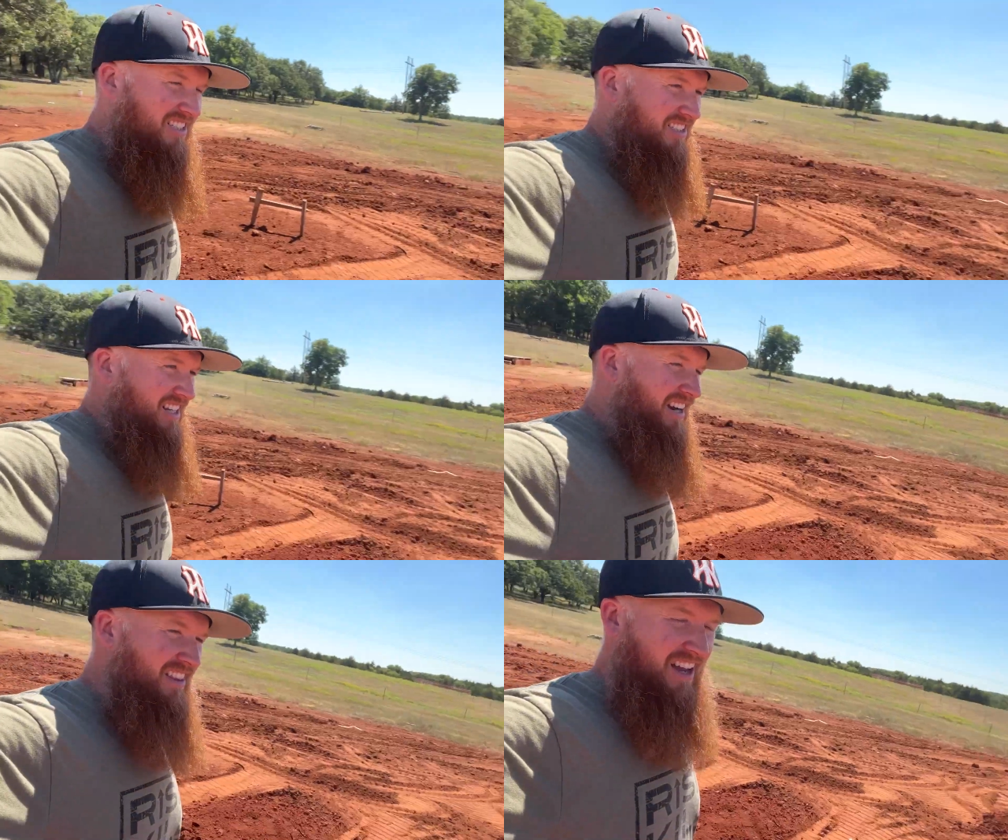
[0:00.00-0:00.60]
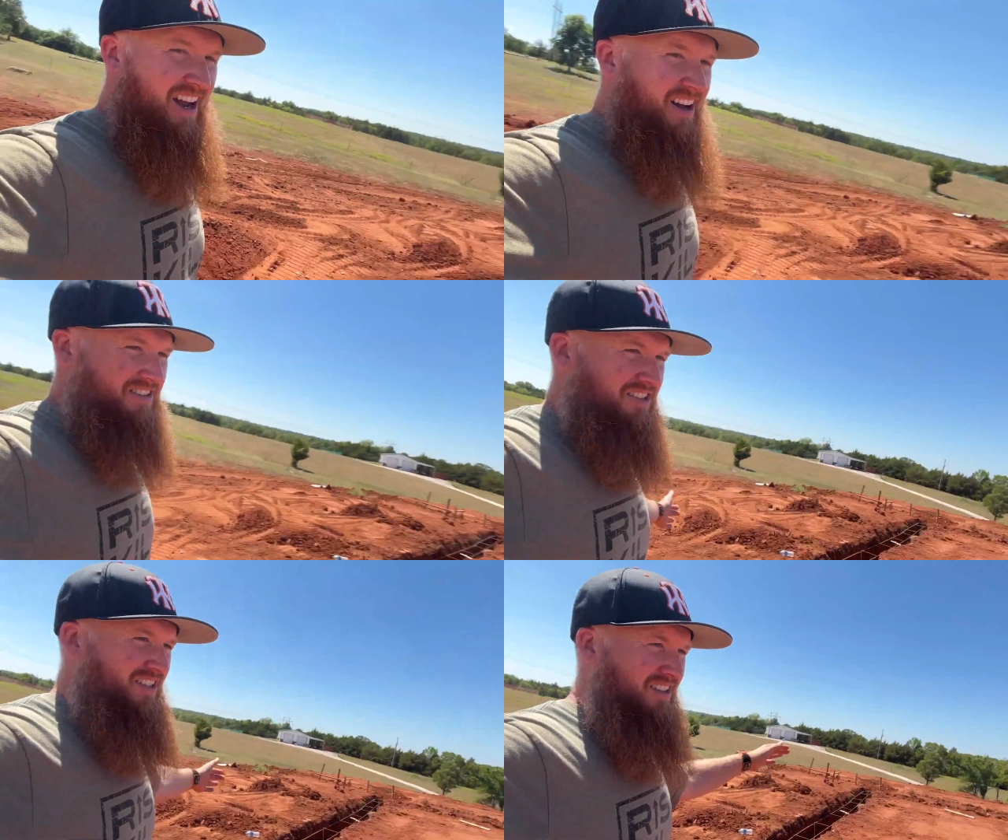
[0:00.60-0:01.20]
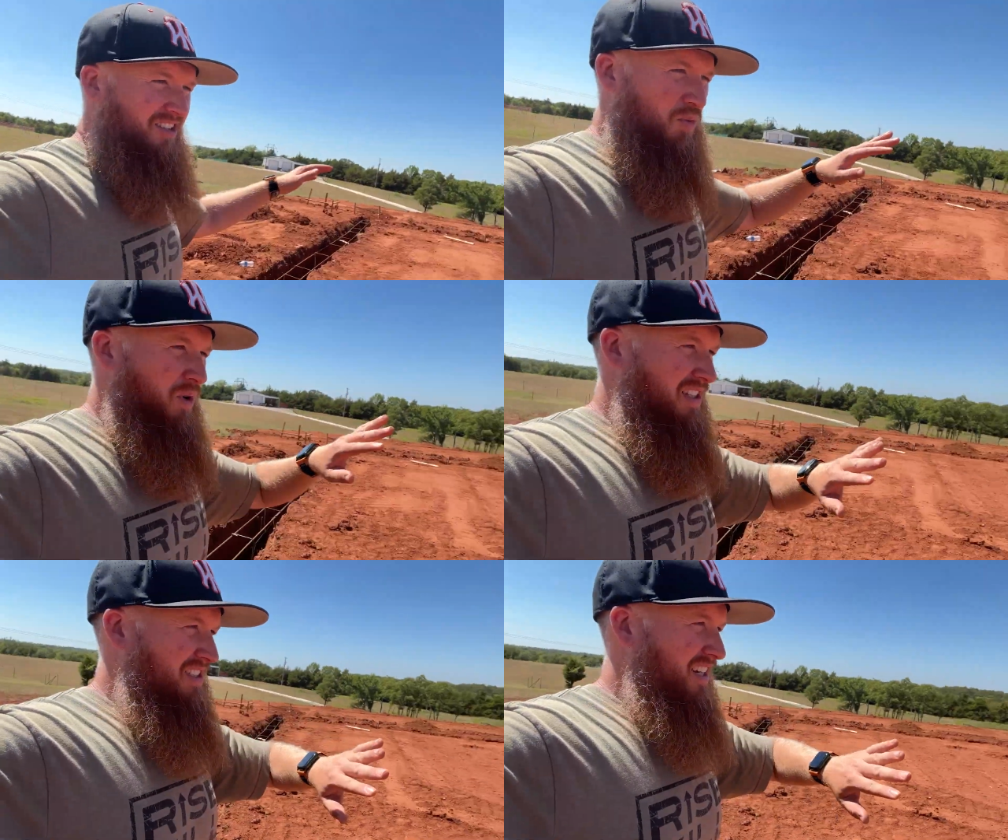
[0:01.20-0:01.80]
side of the house, this
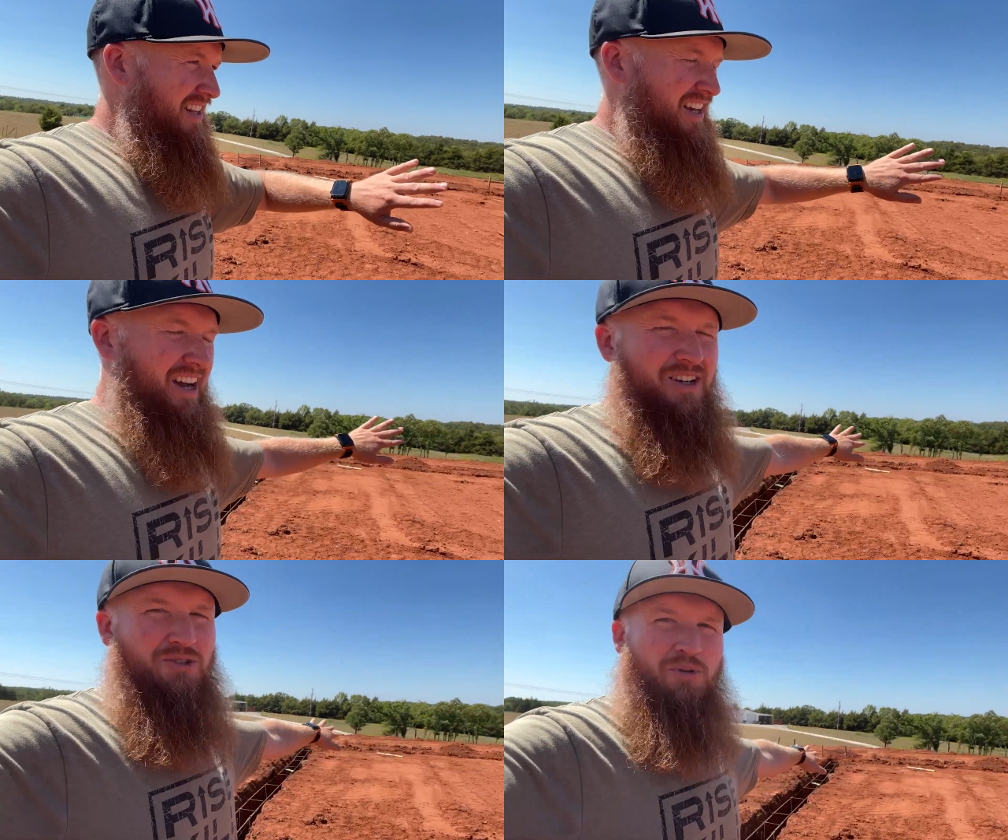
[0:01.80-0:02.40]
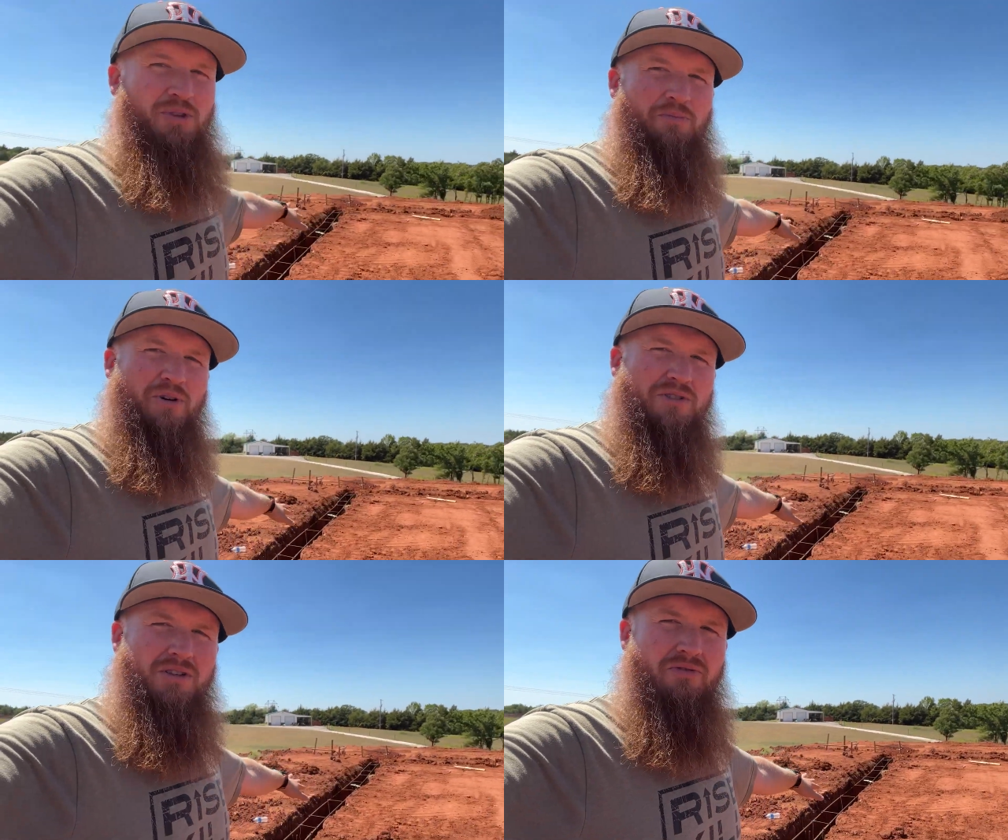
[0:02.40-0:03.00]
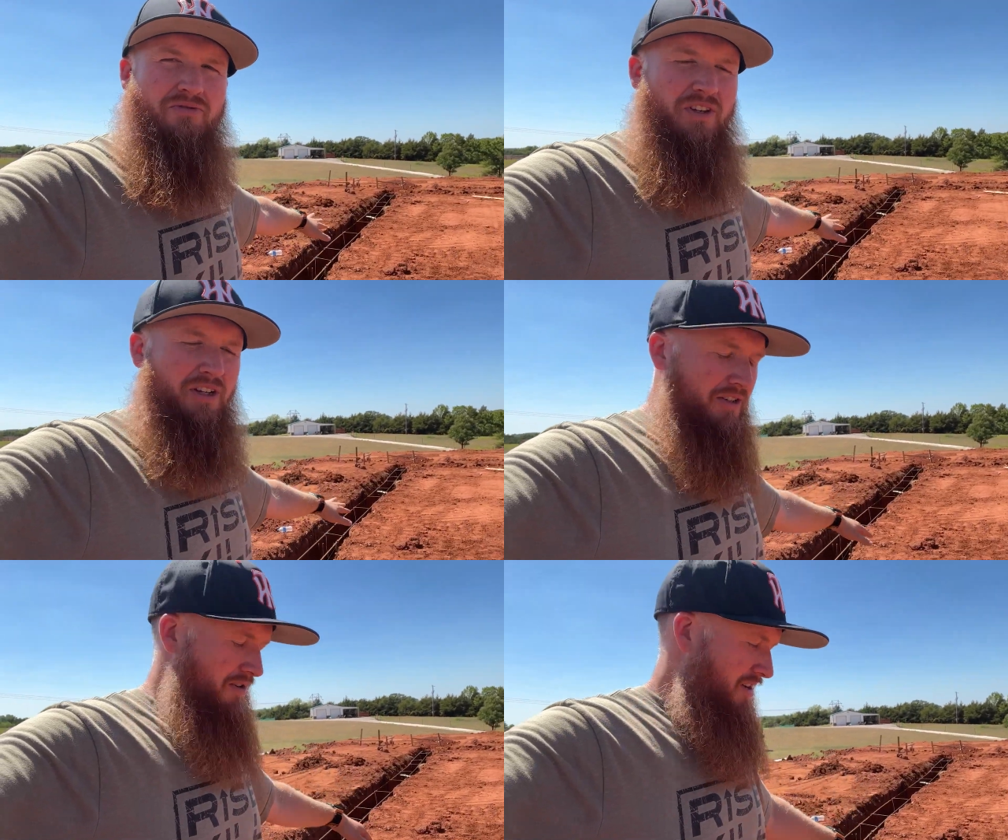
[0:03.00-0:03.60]
west side of the house where the most of the fill dirt